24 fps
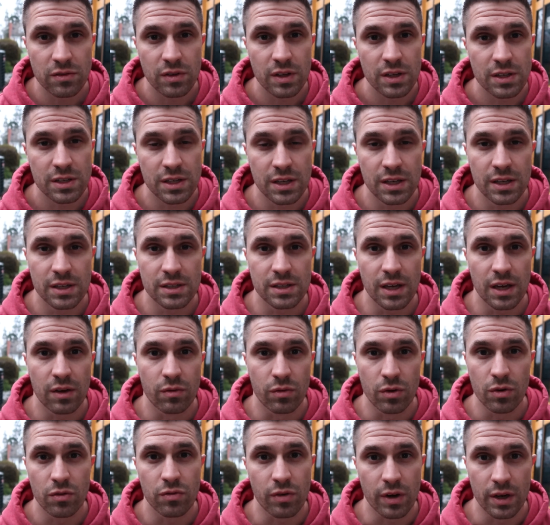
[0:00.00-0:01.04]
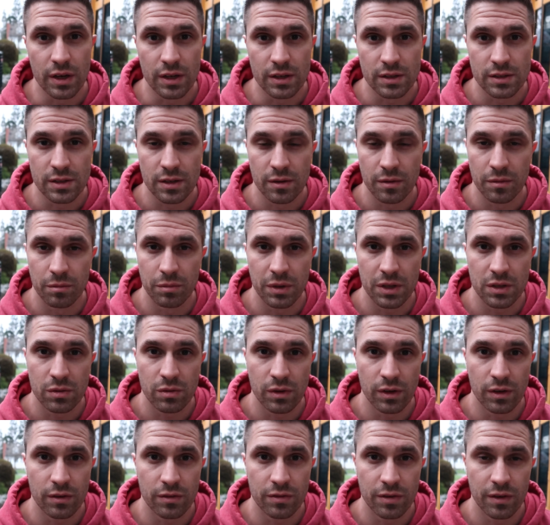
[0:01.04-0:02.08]
for this is a roof raise
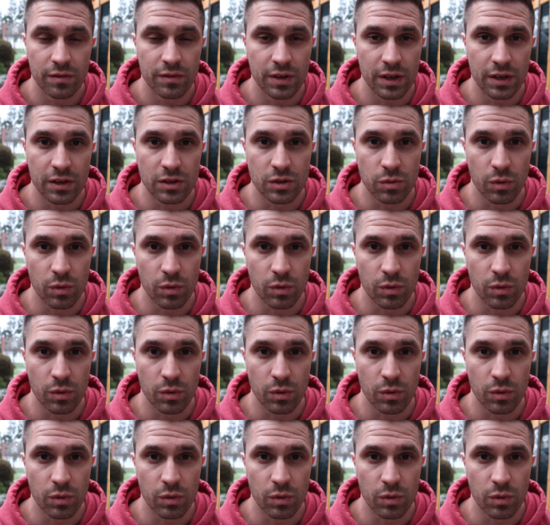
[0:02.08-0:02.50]
between 15 and